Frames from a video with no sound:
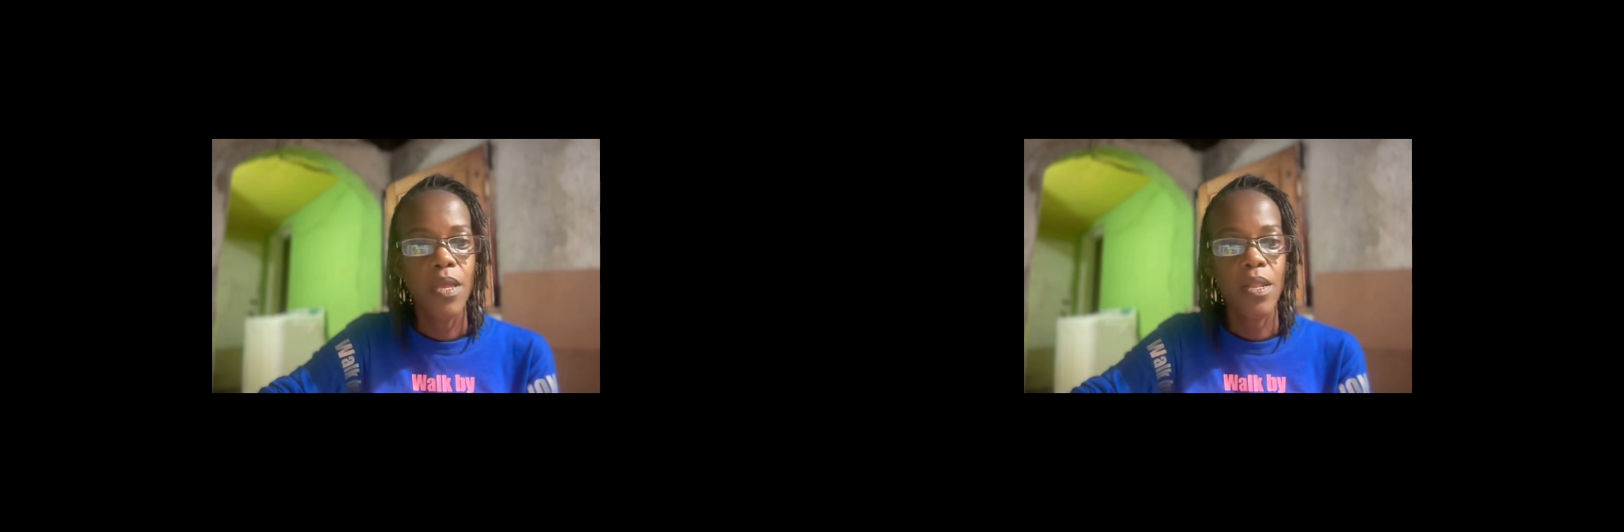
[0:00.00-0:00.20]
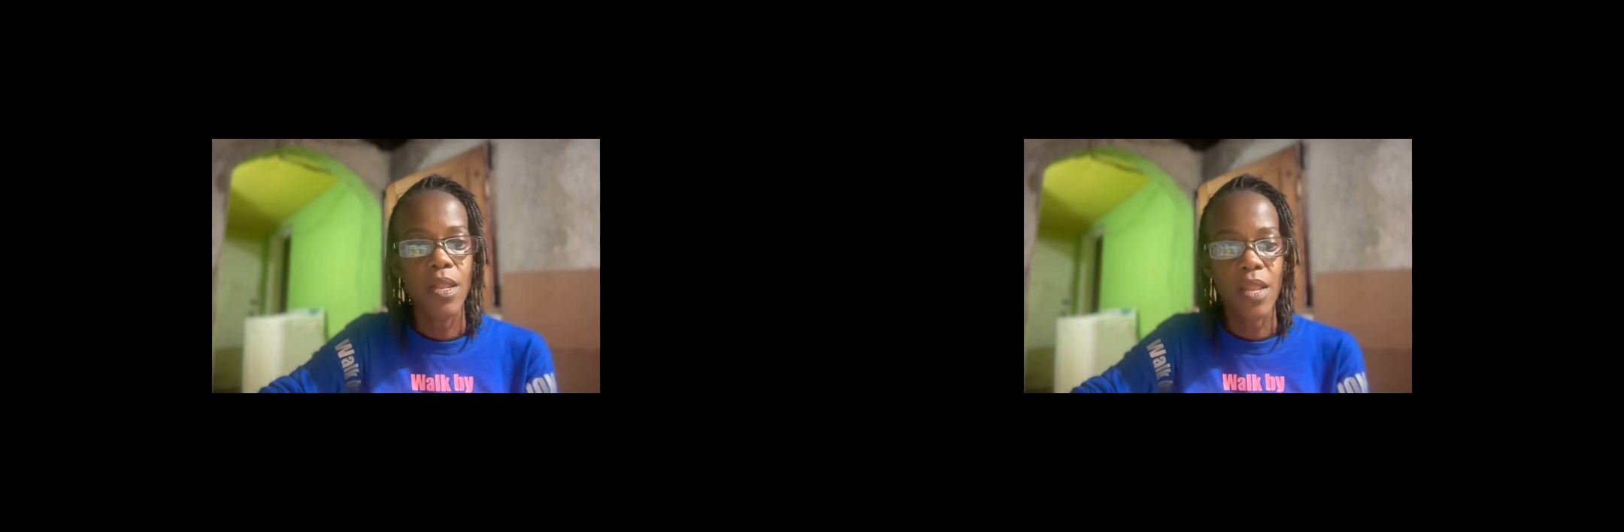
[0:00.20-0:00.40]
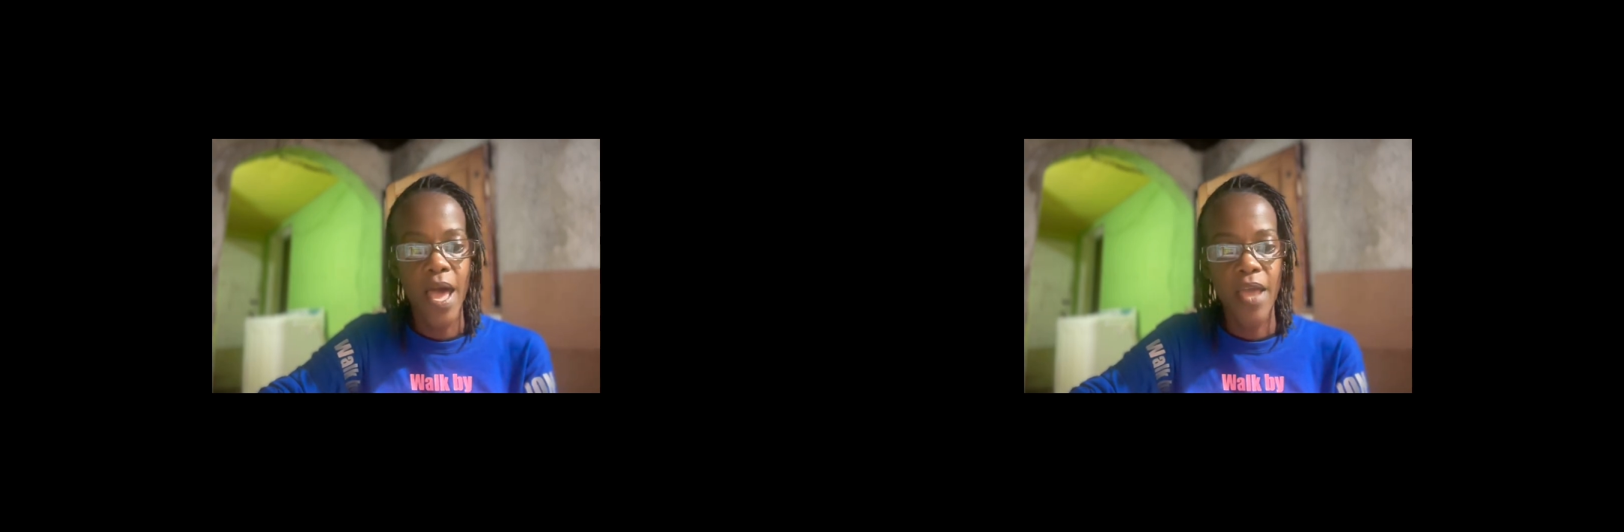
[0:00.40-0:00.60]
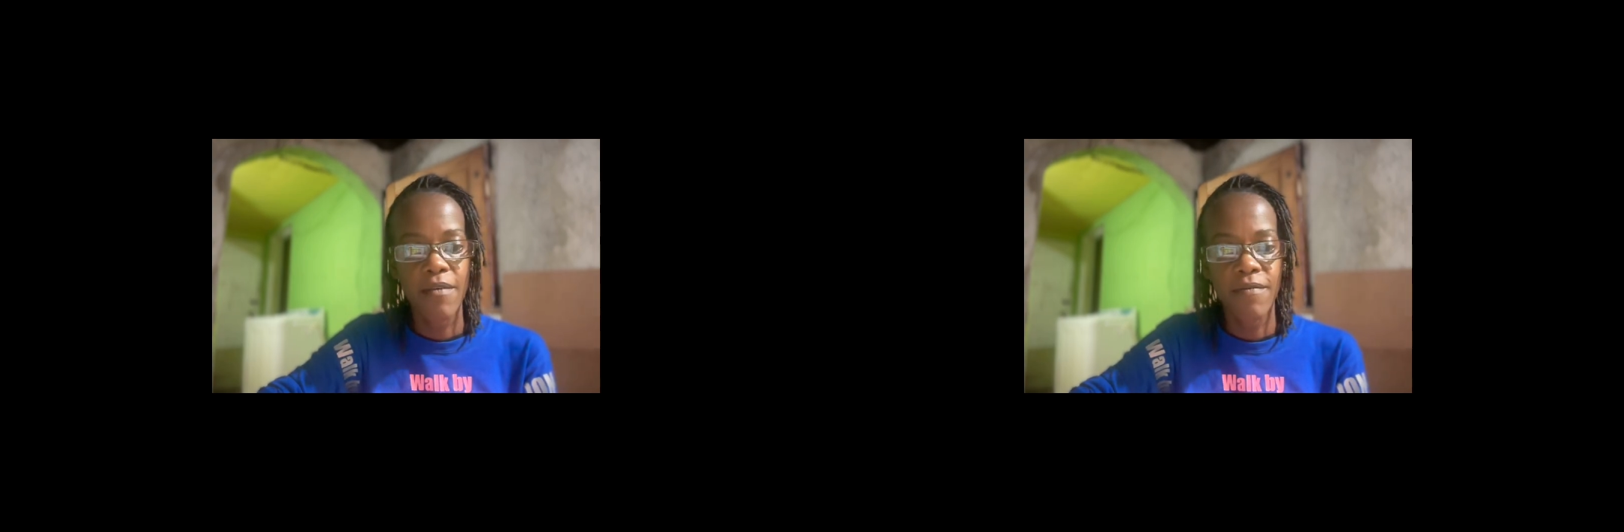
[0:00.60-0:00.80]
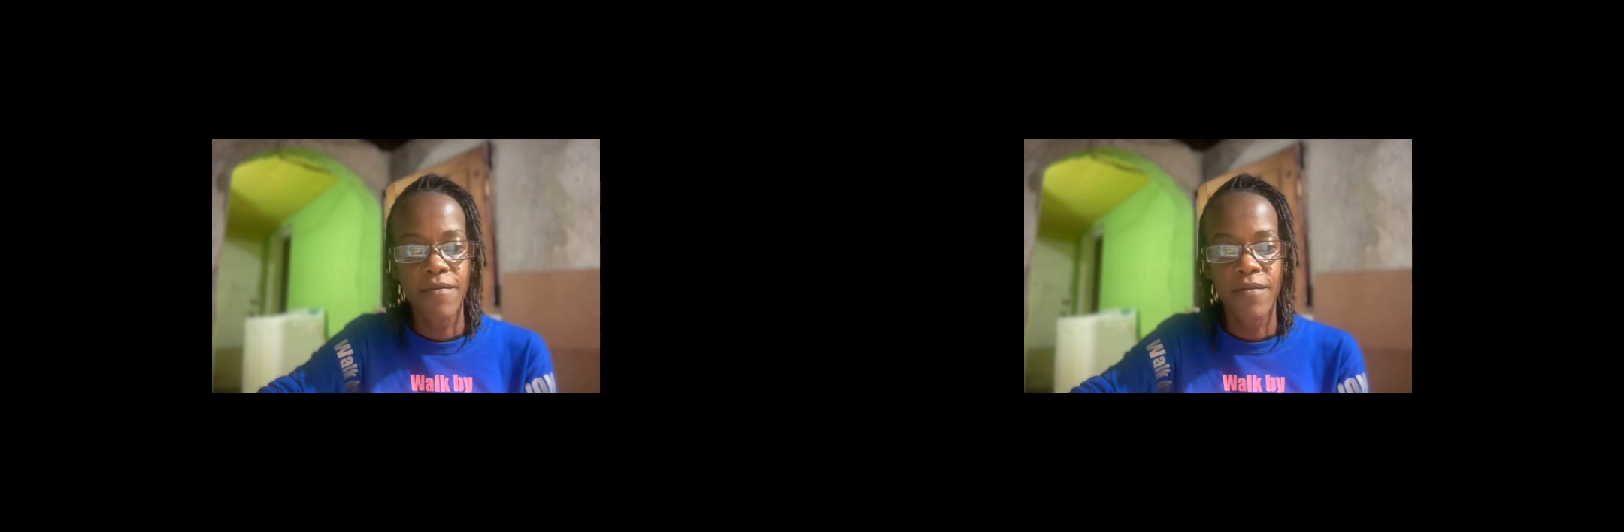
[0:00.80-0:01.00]

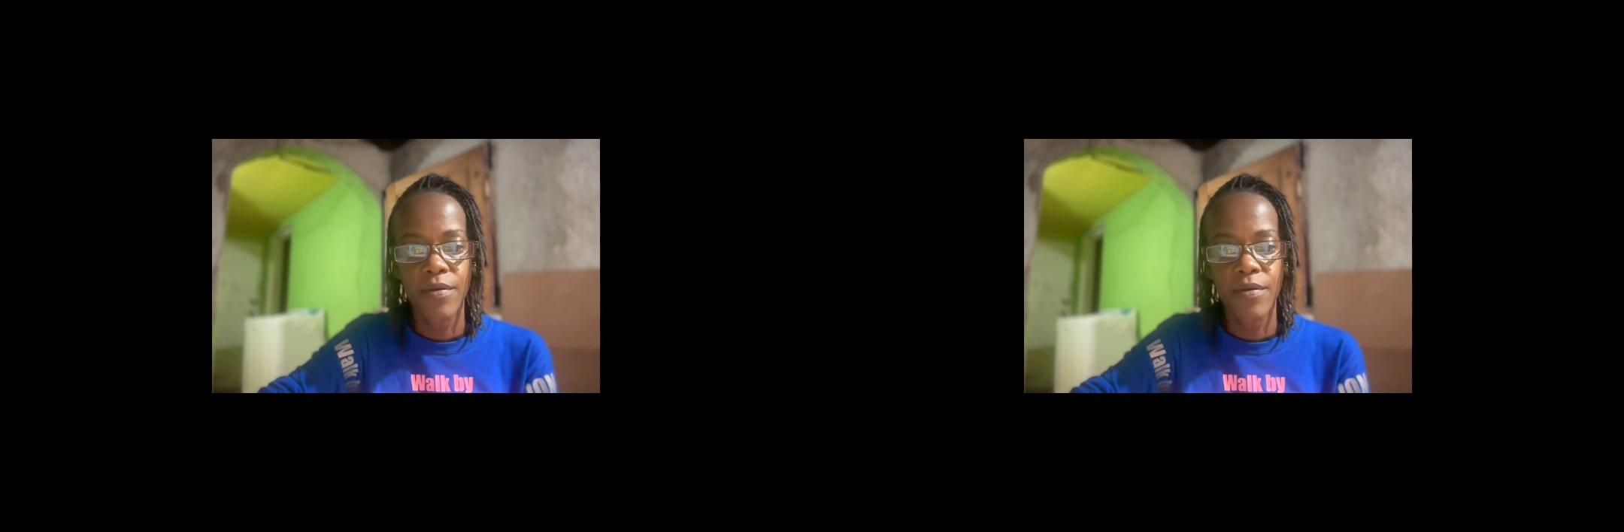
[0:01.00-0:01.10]
life.